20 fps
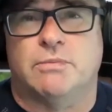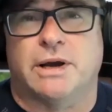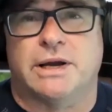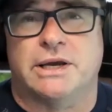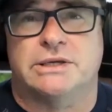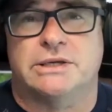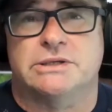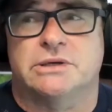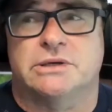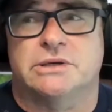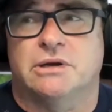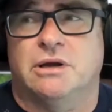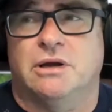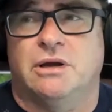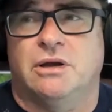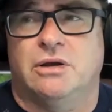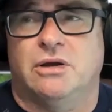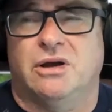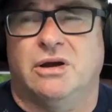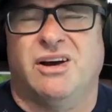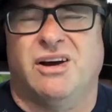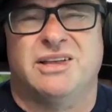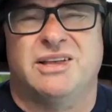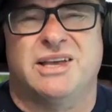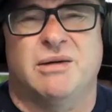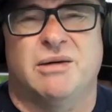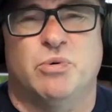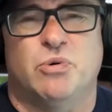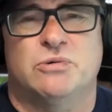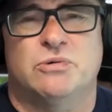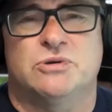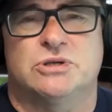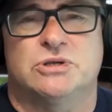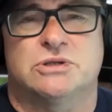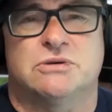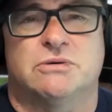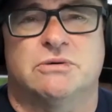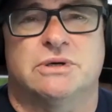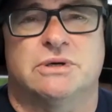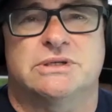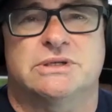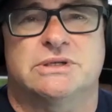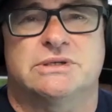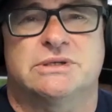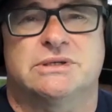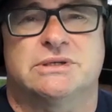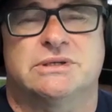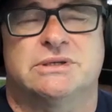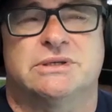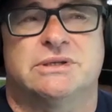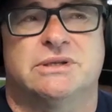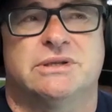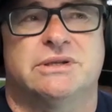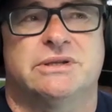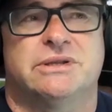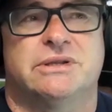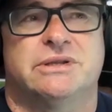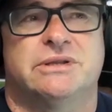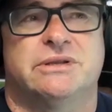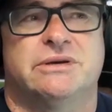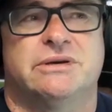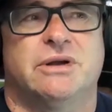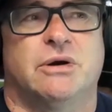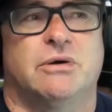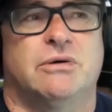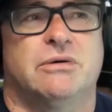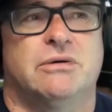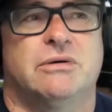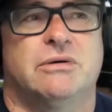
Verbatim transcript: I guess I'd get bored just doing this, you know,